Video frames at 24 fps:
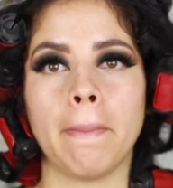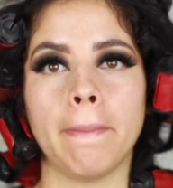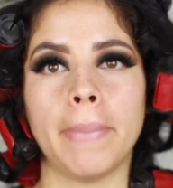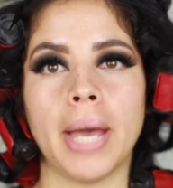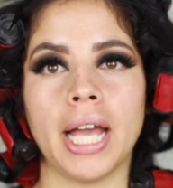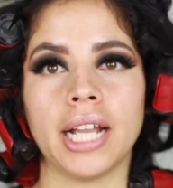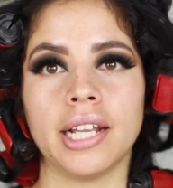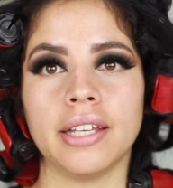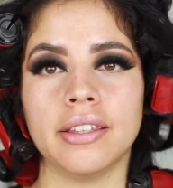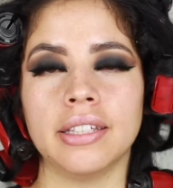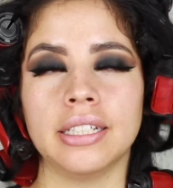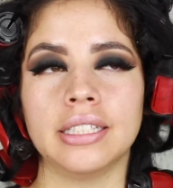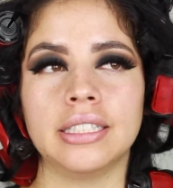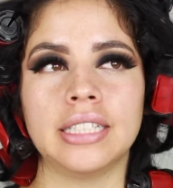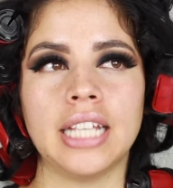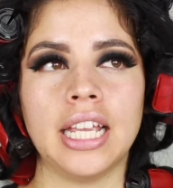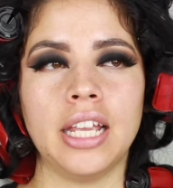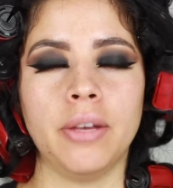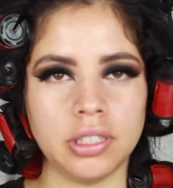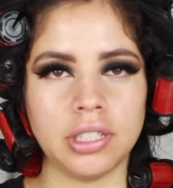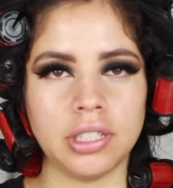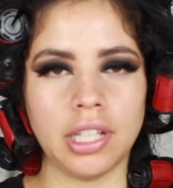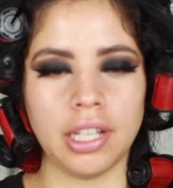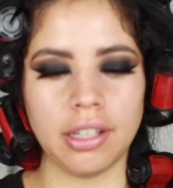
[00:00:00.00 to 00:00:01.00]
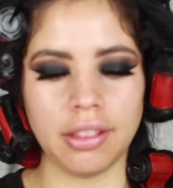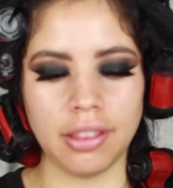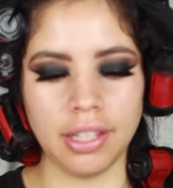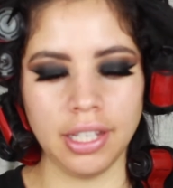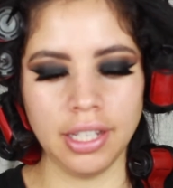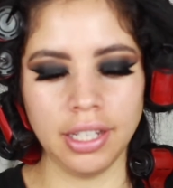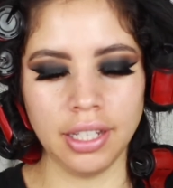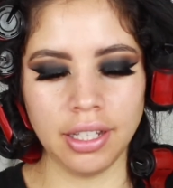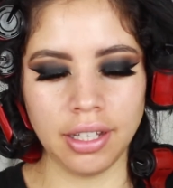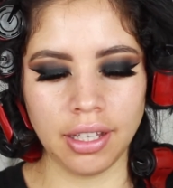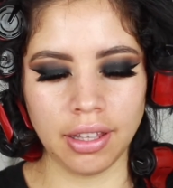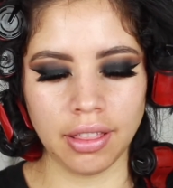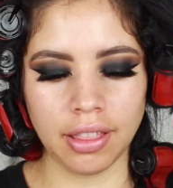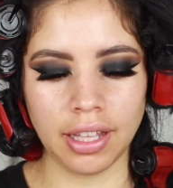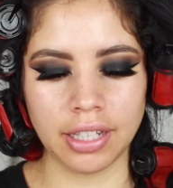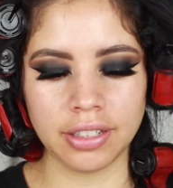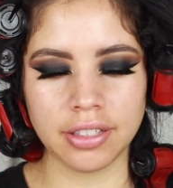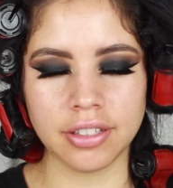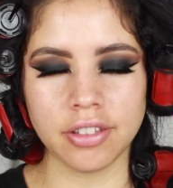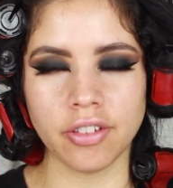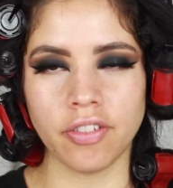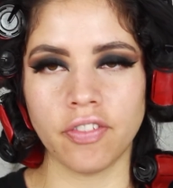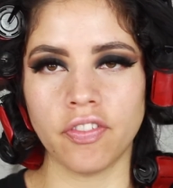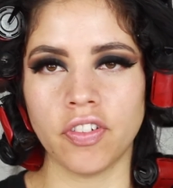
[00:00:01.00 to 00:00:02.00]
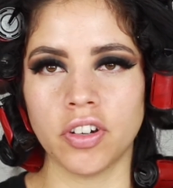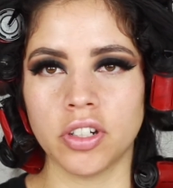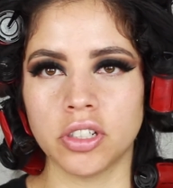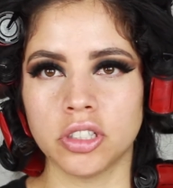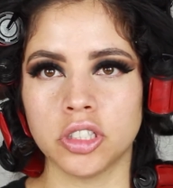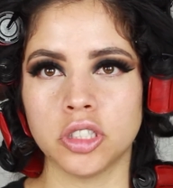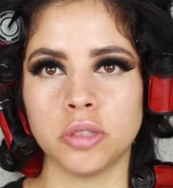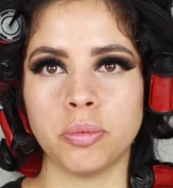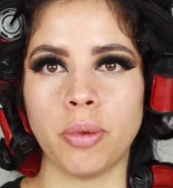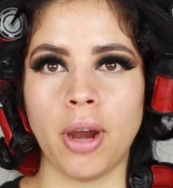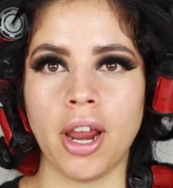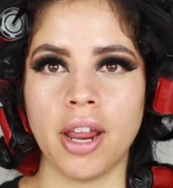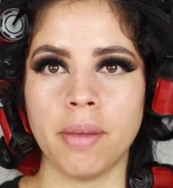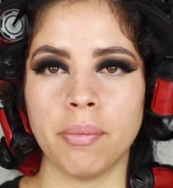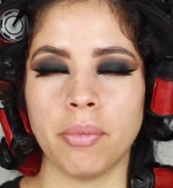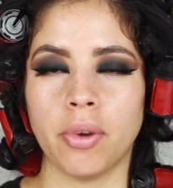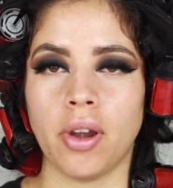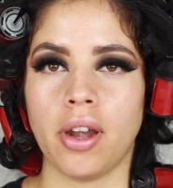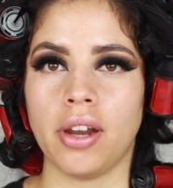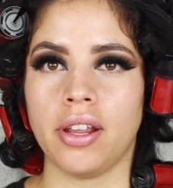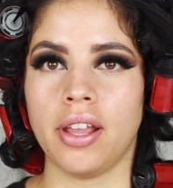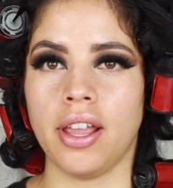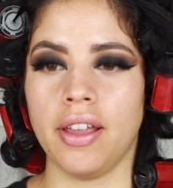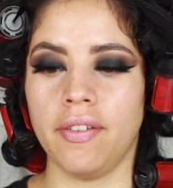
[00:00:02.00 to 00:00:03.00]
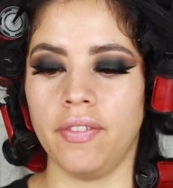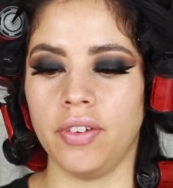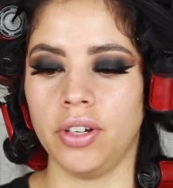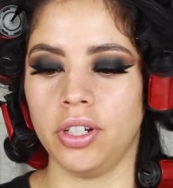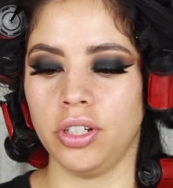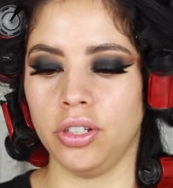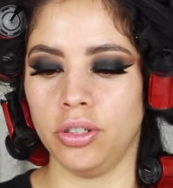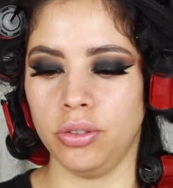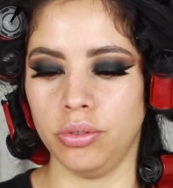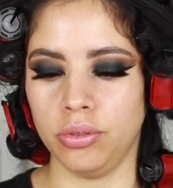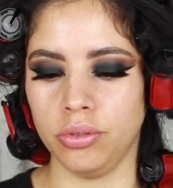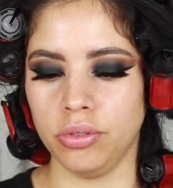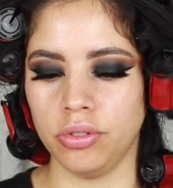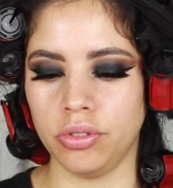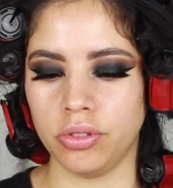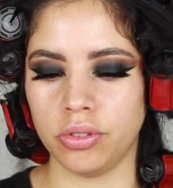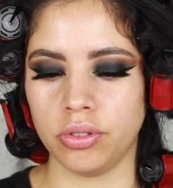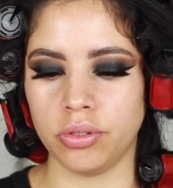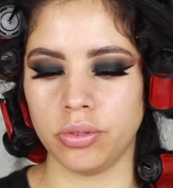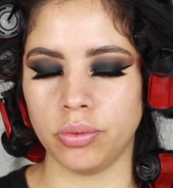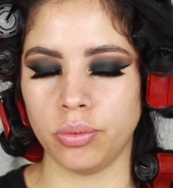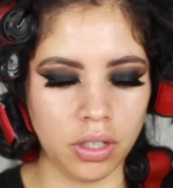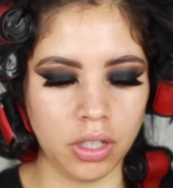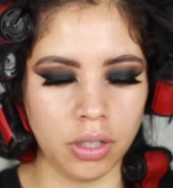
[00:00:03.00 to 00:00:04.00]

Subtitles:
Back in the days, I think that's the first primer I ever used.